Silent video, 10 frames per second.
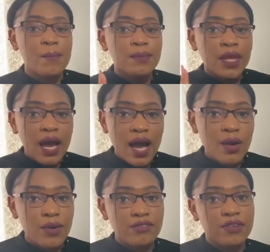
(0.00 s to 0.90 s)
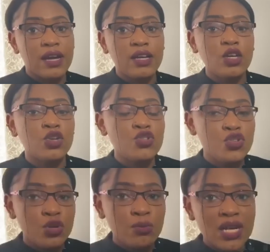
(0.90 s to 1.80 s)
However,
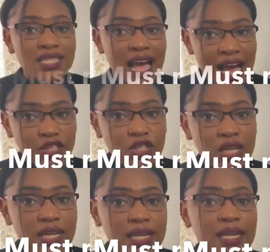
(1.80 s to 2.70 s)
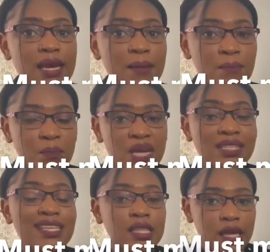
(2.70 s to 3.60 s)
you must actually
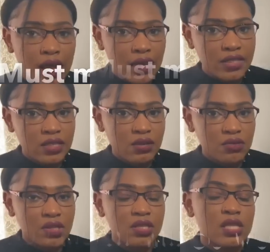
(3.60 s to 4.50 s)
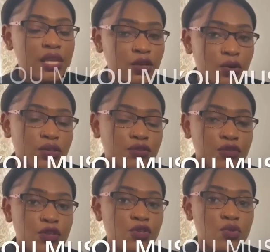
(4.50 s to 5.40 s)
meet the criteria in order for
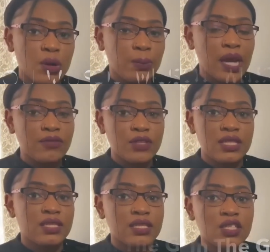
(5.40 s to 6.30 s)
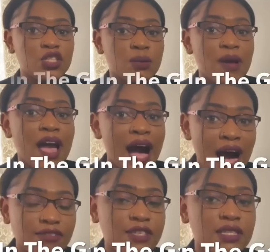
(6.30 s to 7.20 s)
you to apply for citizenship
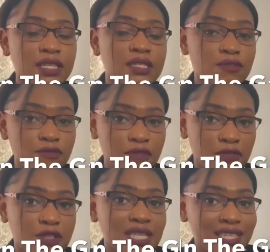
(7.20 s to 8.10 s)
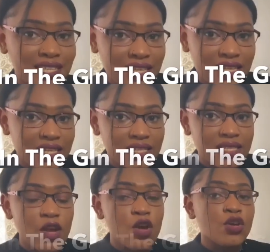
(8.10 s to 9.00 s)
after this 15 years.
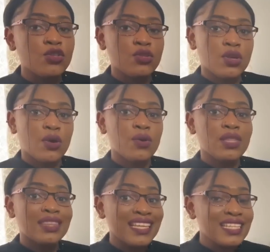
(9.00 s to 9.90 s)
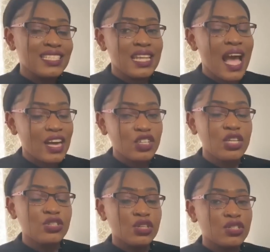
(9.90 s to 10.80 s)
So this
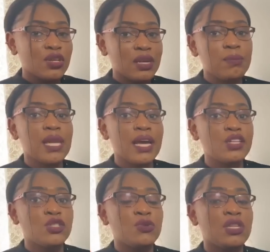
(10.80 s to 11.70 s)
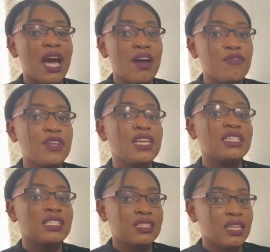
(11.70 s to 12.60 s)
actually does not apply to the African
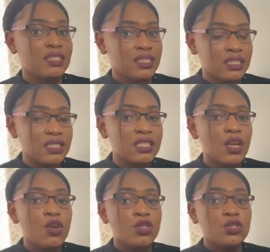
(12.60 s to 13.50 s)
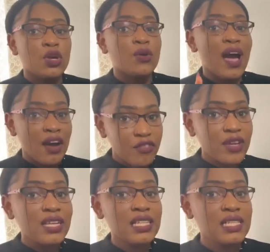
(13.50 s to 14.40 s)
descendants. So
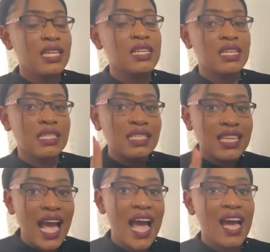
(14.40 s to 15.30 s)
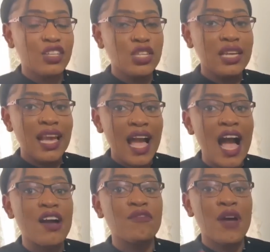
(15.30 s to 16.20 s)
African descendants that actually
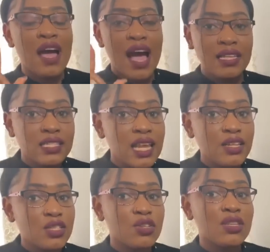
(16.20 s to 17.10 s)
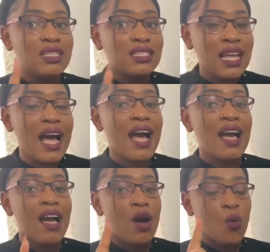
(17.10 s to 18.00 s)
have ancestors that
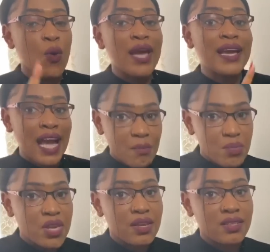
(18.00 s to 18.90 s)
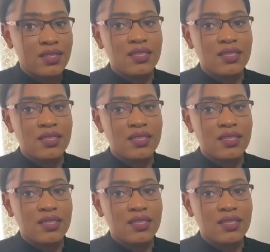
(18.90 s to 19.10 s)
were Gambians,